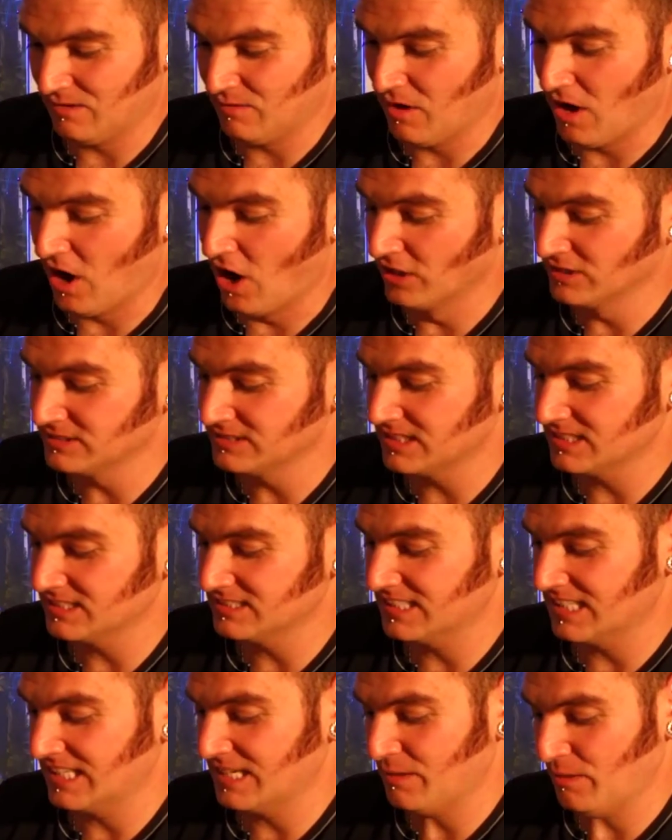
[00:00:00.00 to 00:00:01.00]
I says
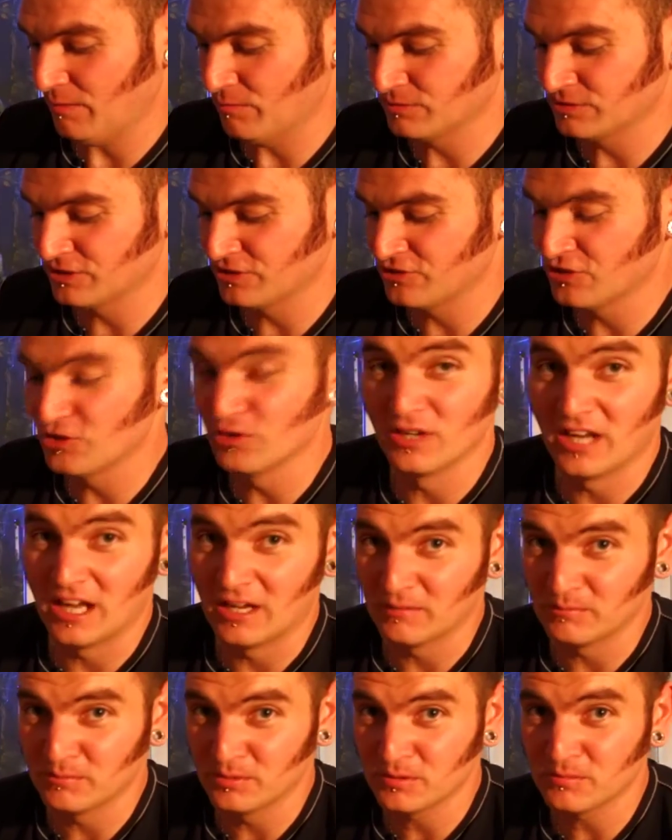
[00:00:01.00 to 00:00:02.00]
it was a dual
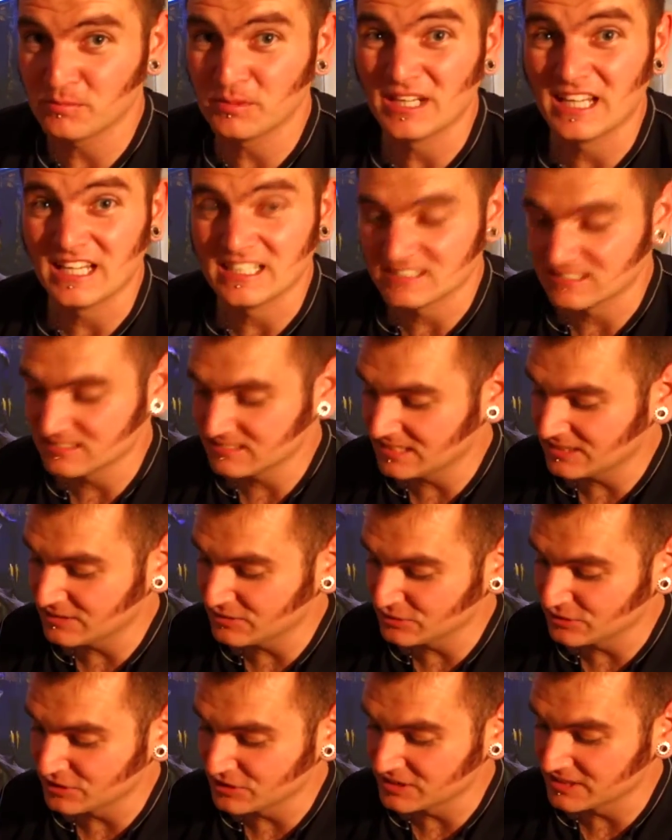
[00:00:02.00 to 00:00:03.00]
output, but it isn't, it's
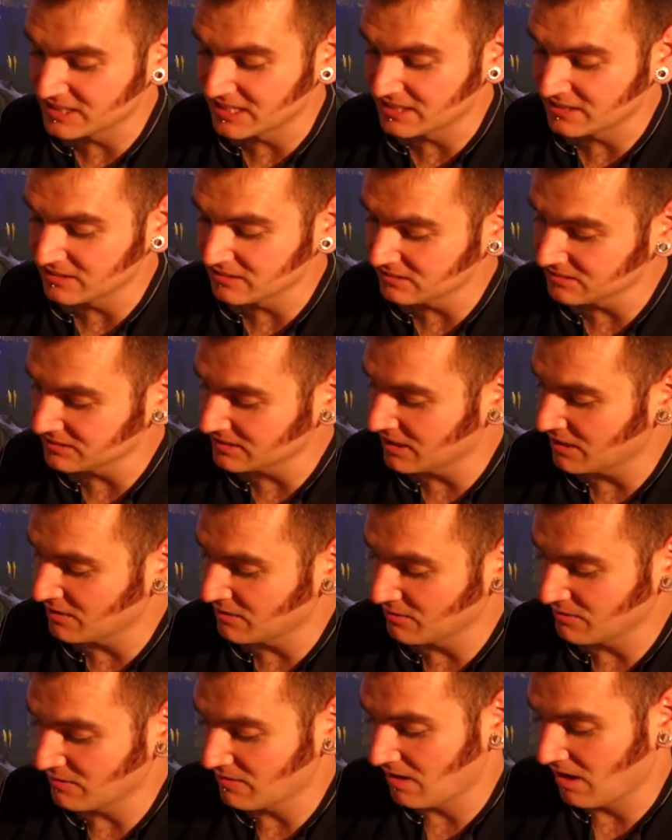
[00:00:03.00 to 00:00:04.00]
just a single,
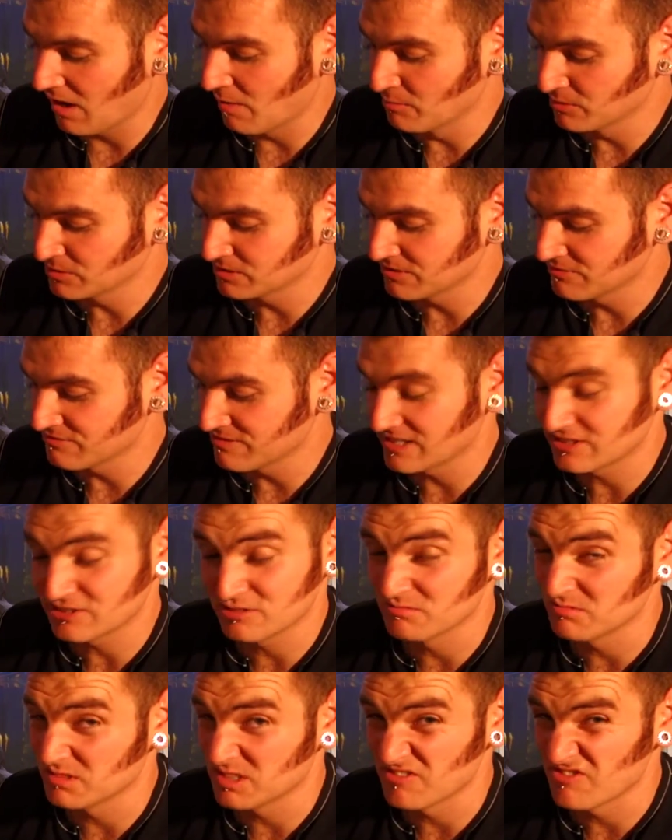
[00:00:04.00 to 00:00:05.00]
so I must have read
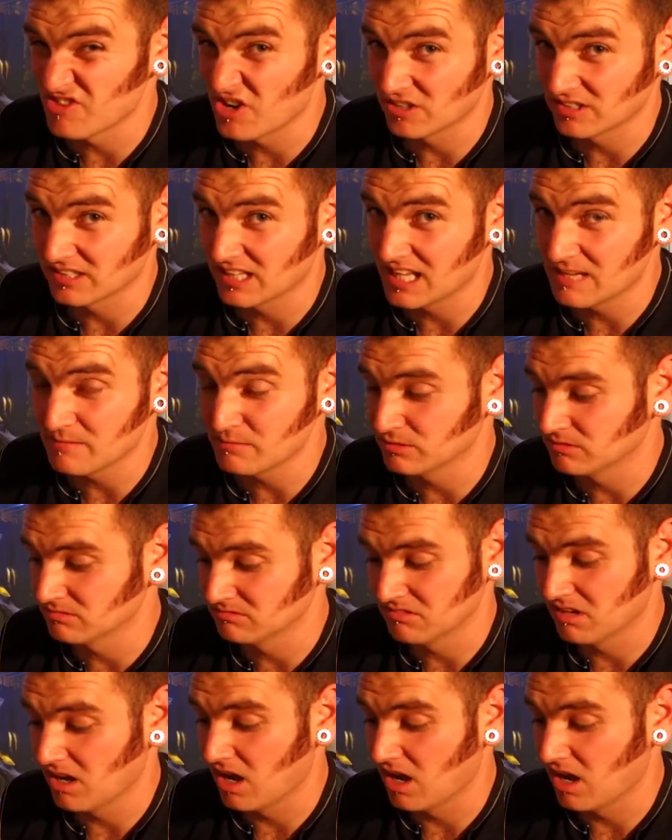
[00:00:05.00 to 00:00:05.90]
something wrong there, but